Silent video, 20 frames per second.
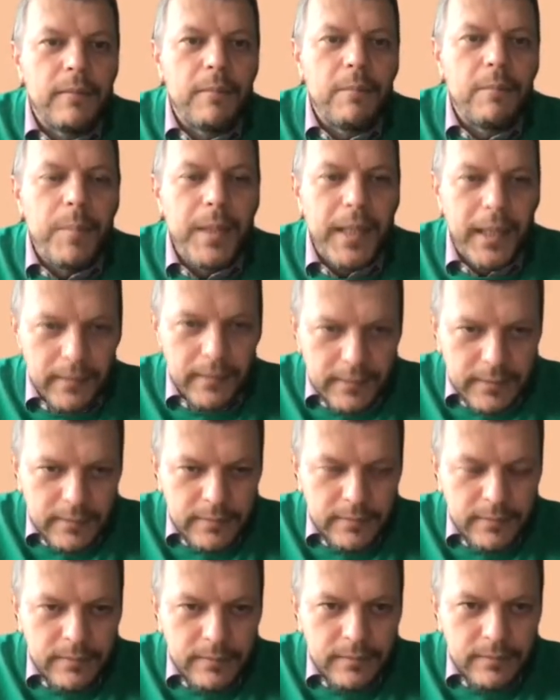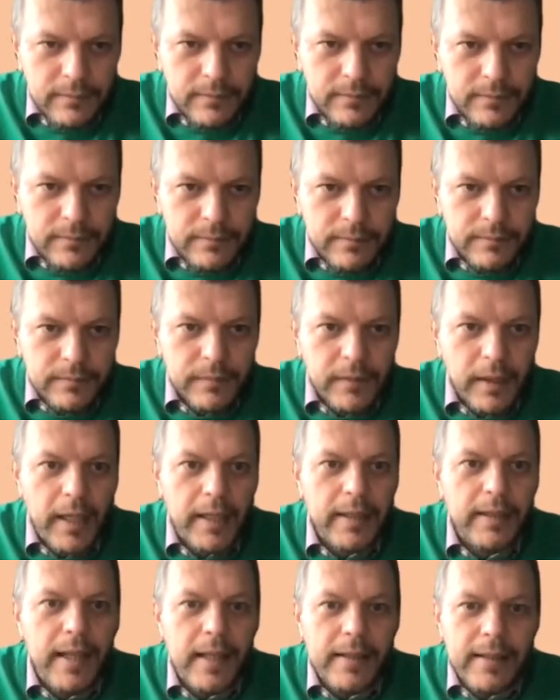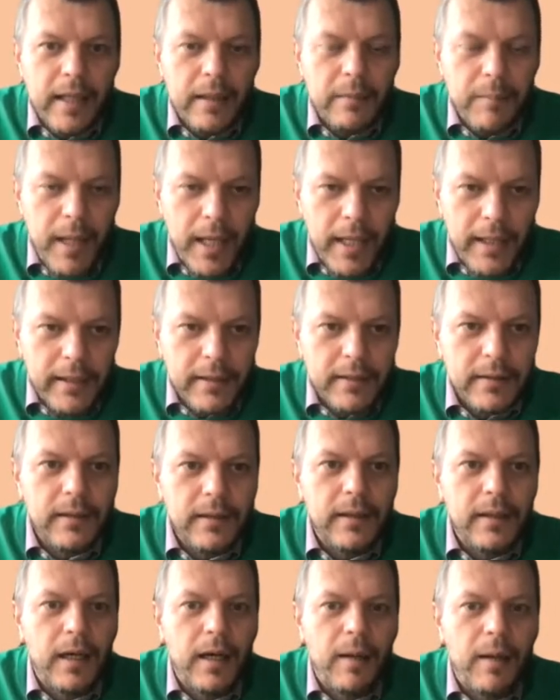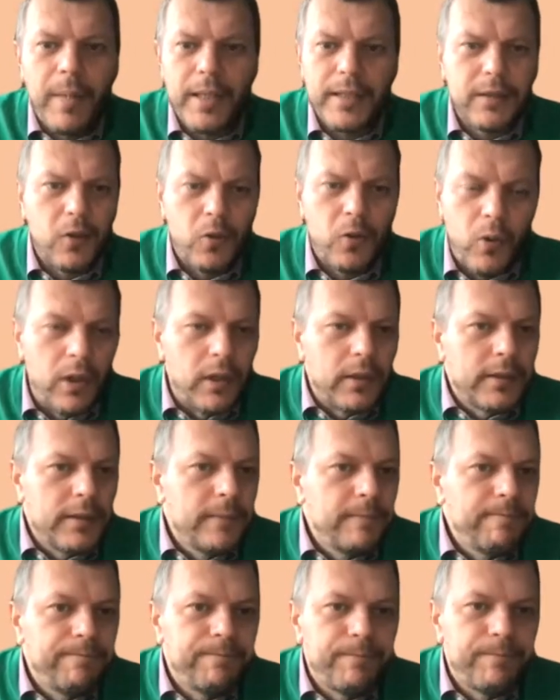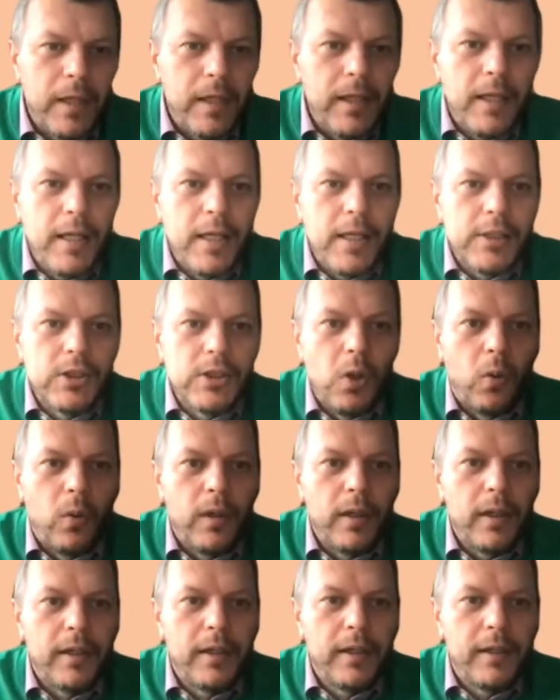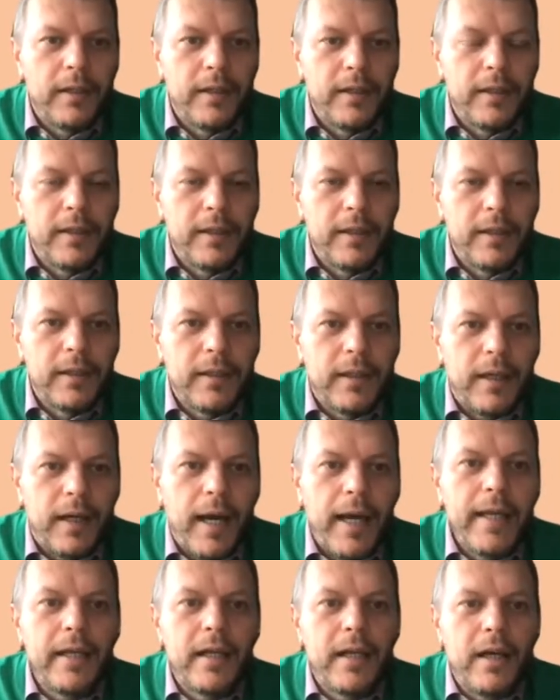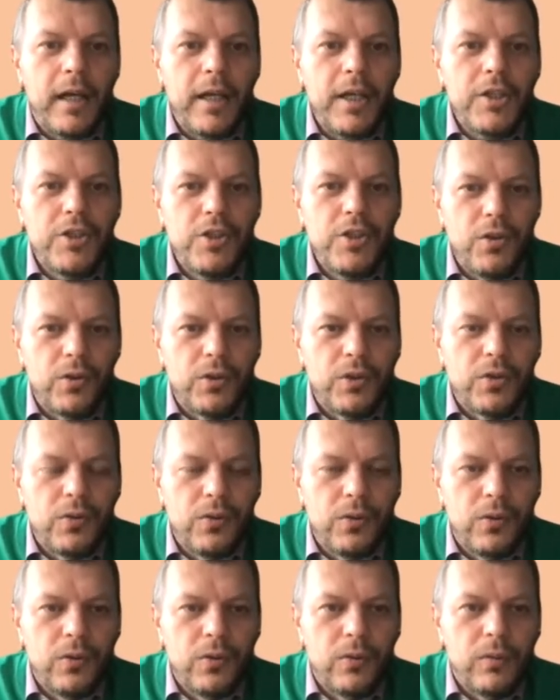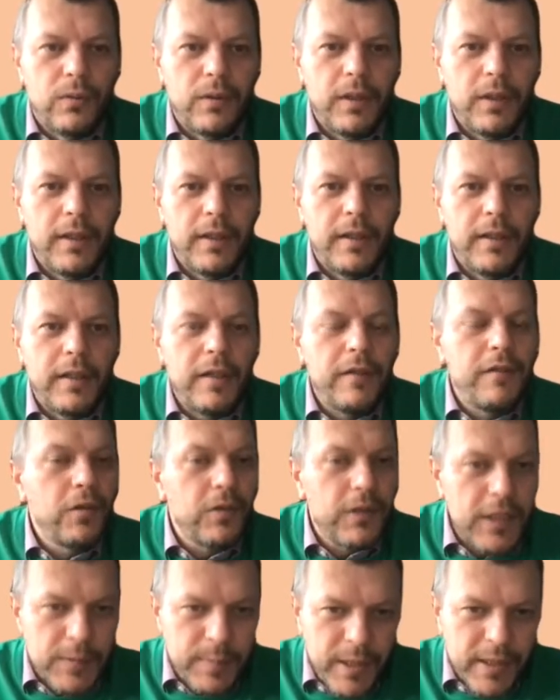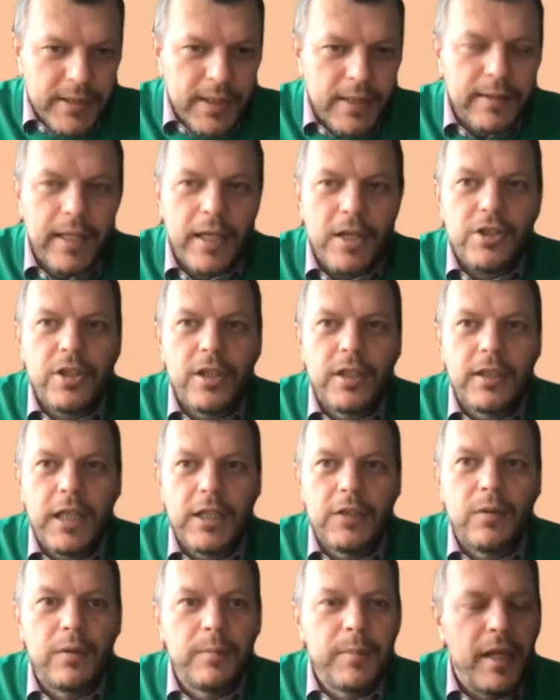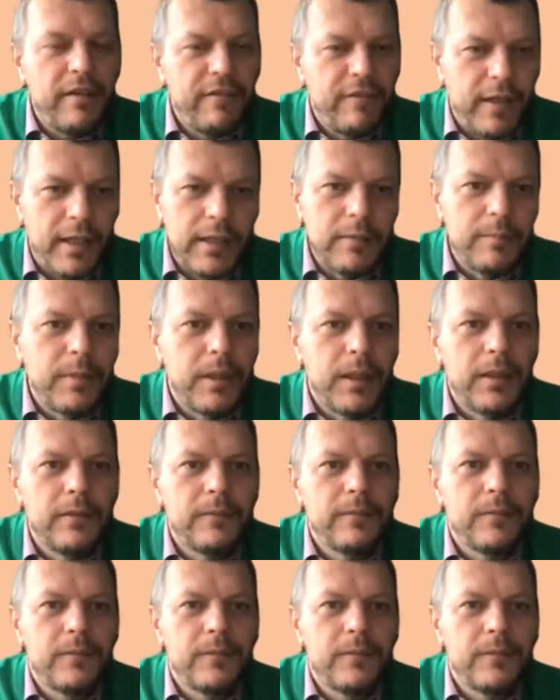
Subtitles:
build and that can make a better world. So I encourage you to review this presentation. It will be available